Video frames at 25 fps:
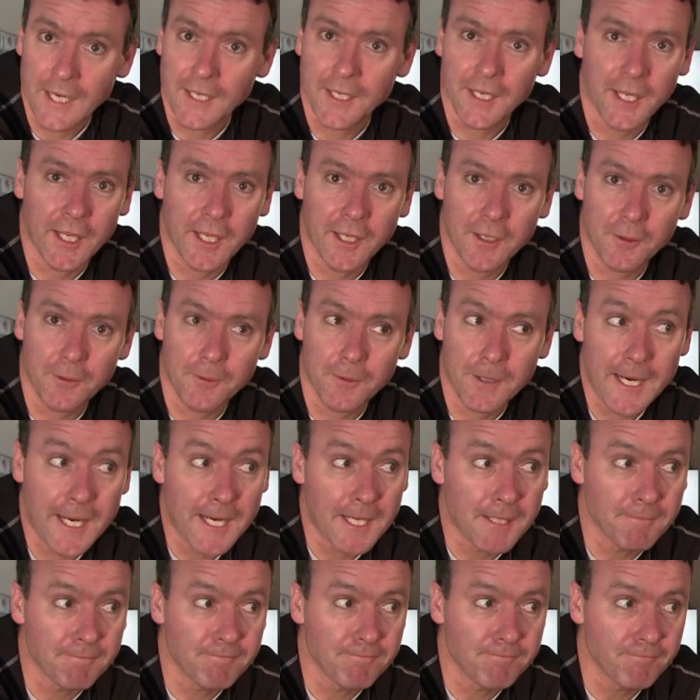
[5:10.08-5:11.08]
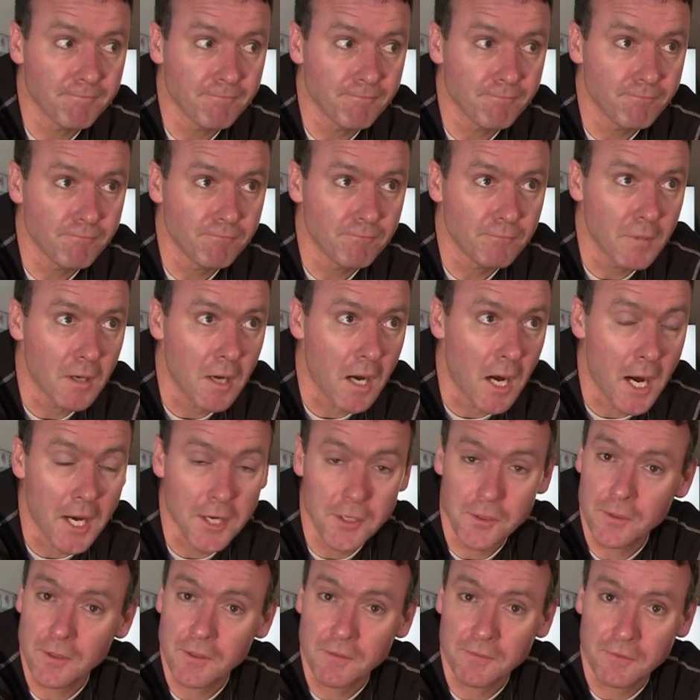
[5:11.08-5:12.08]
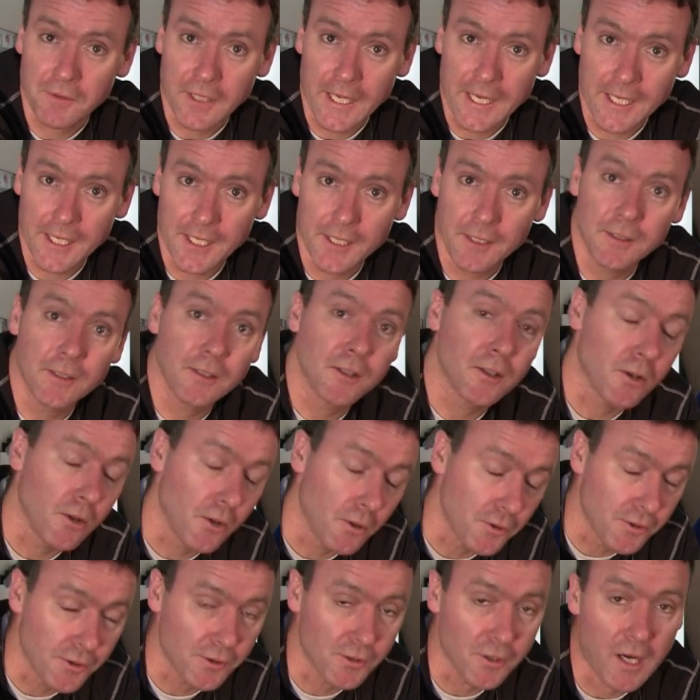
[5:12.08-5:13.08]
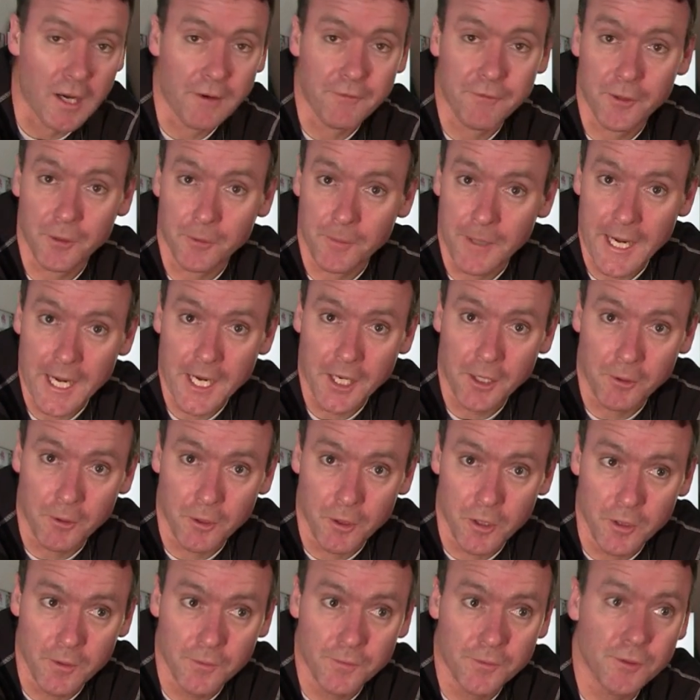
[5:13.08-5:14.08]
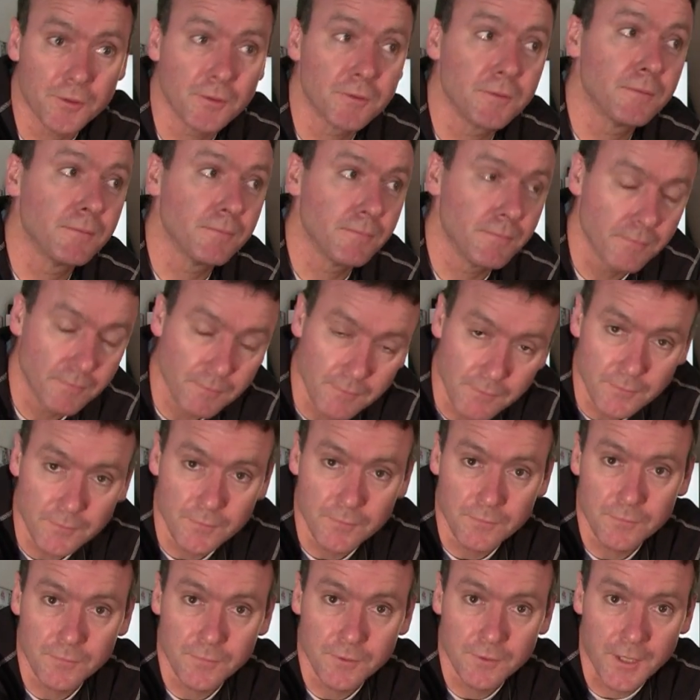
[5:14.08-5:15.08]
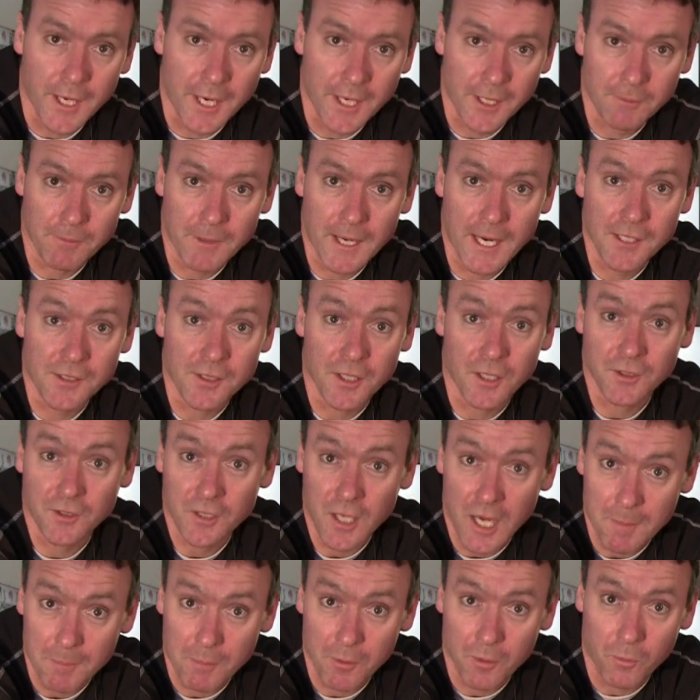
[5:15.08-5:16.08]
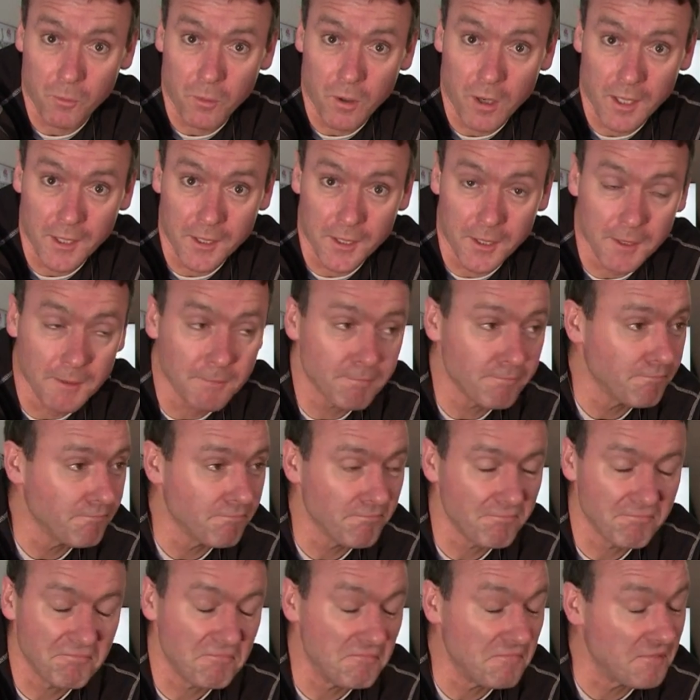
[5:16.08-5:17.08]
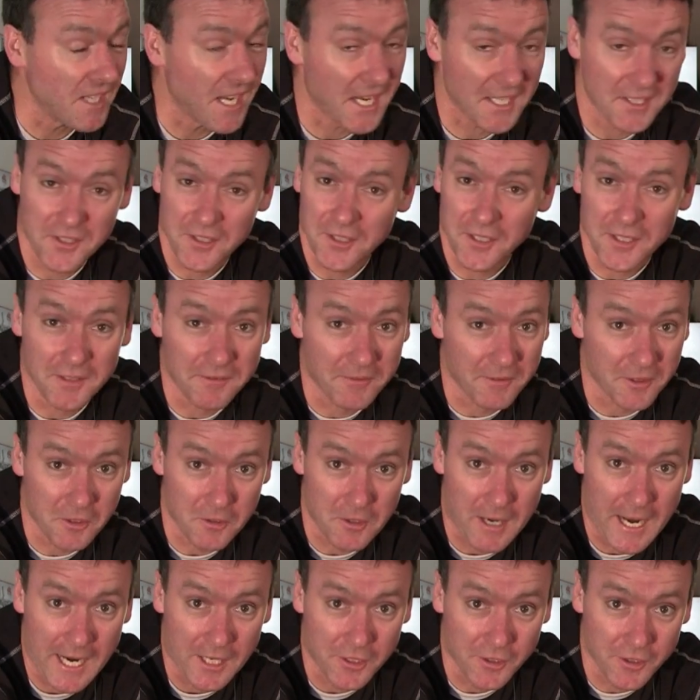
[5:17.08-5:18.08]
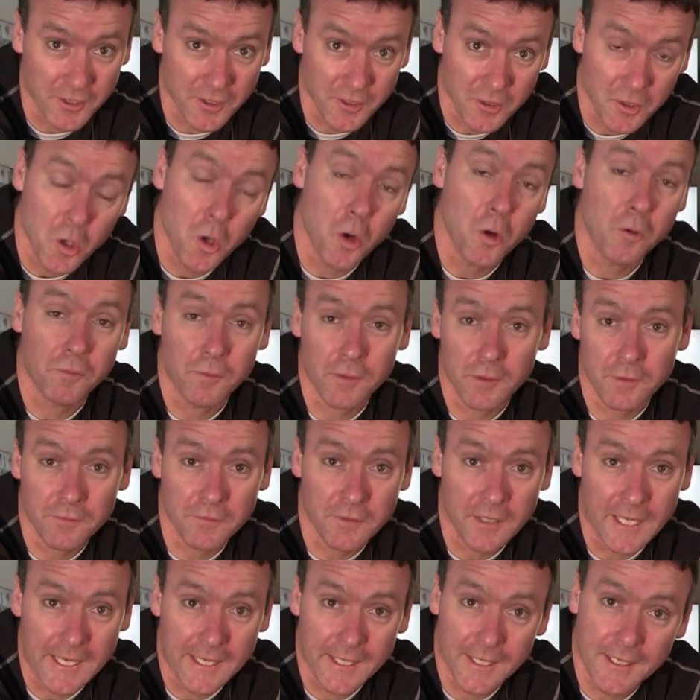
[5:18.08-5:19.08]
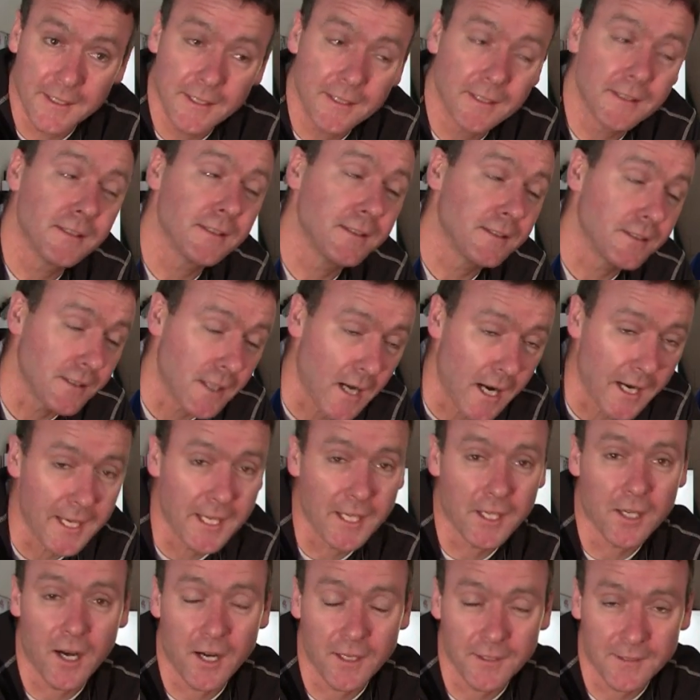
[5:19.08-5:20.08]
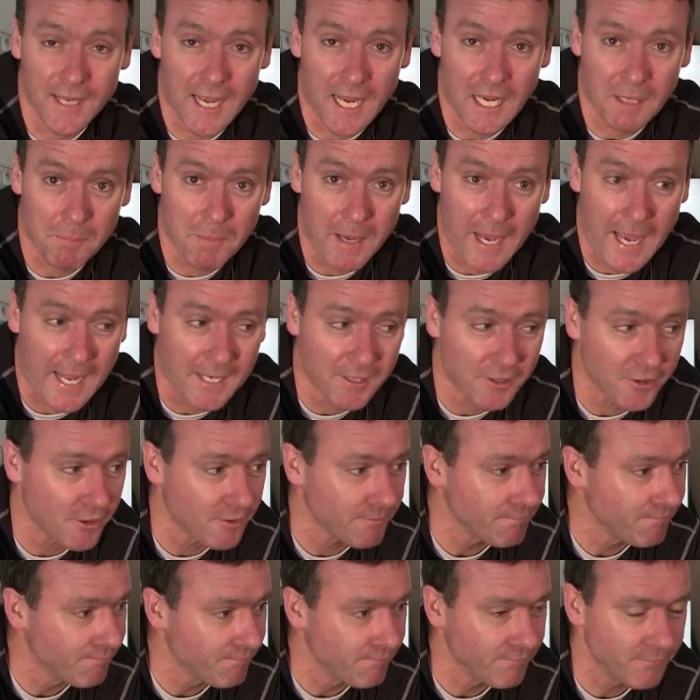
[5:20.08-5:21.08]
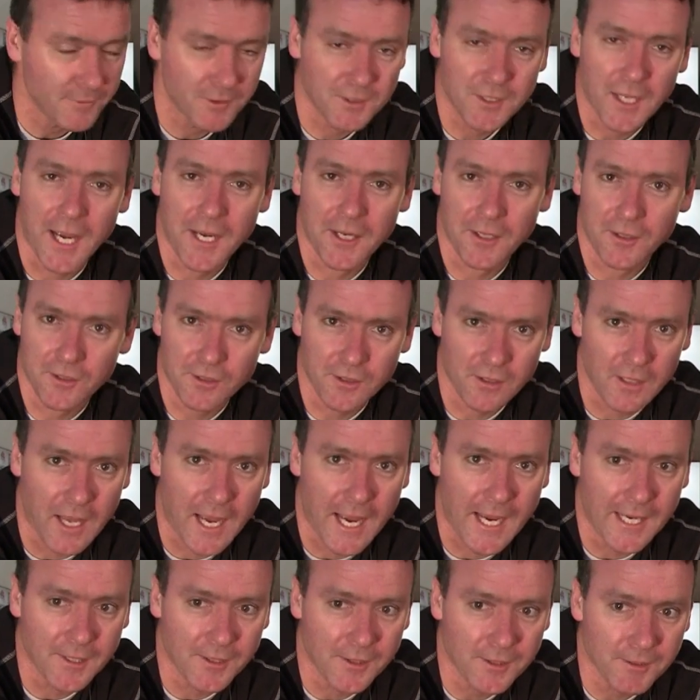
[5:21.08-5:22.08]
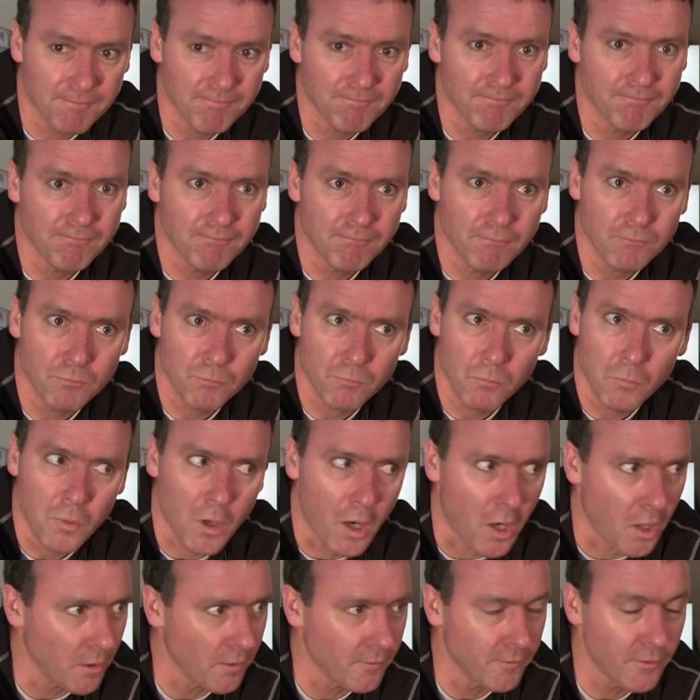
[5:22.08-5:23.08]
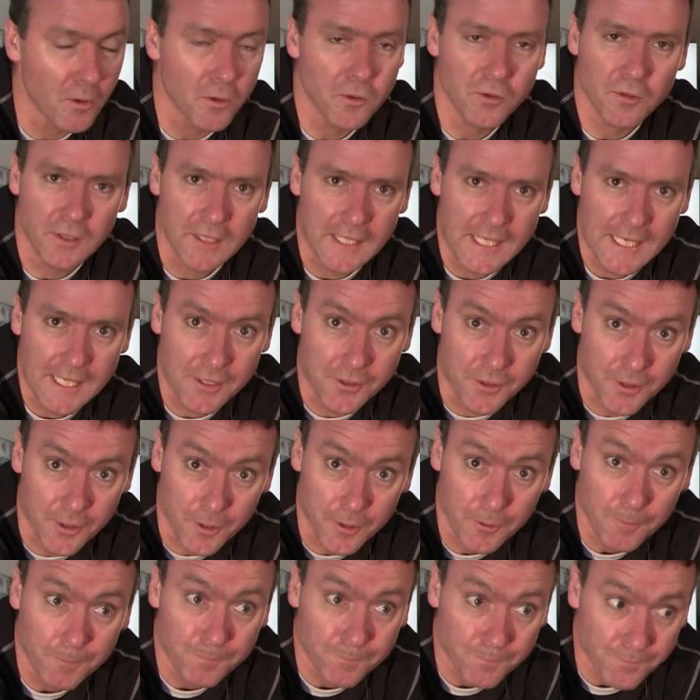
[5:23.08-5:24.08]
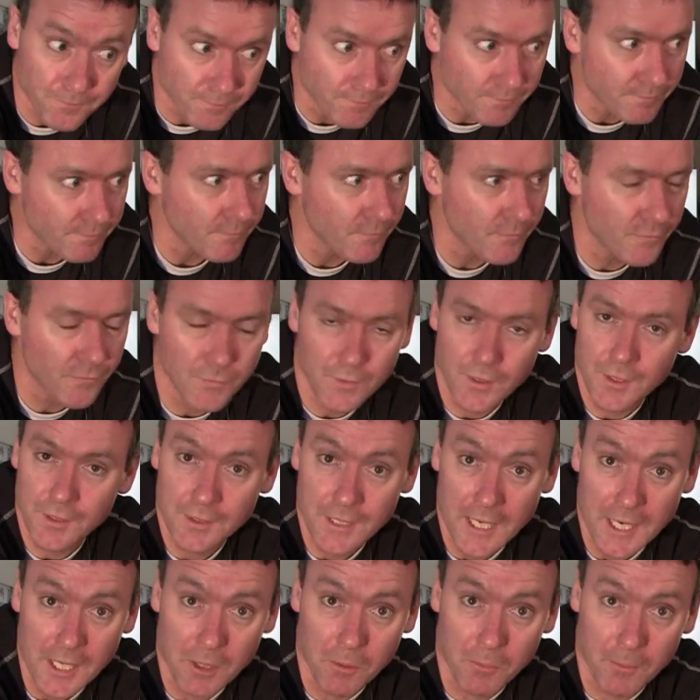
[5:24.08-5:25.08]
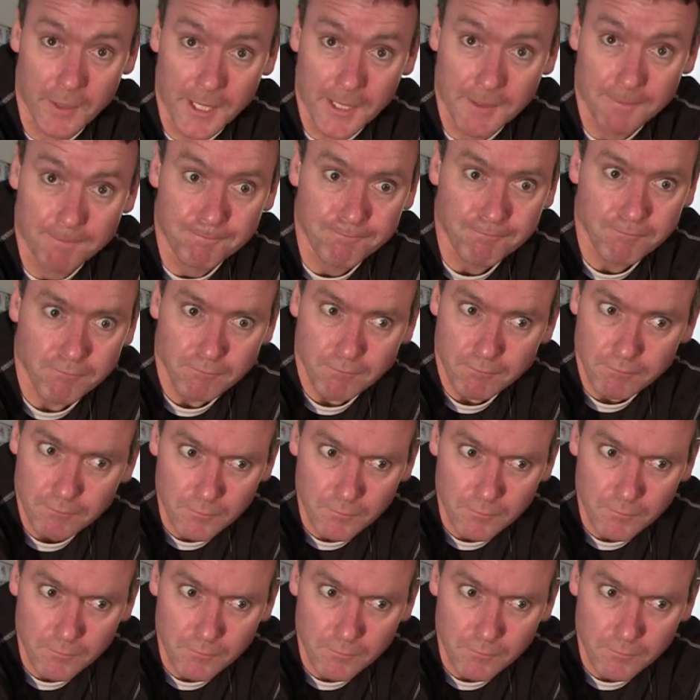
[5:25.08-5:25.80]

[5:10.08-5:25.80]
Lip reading: Riding in the rain. Underinflated, closes off your rain grooves. Tire rides on top of the water, not too good for traction. Overinflated, tiny contact patch, tire slides. All of those lead to tire wear.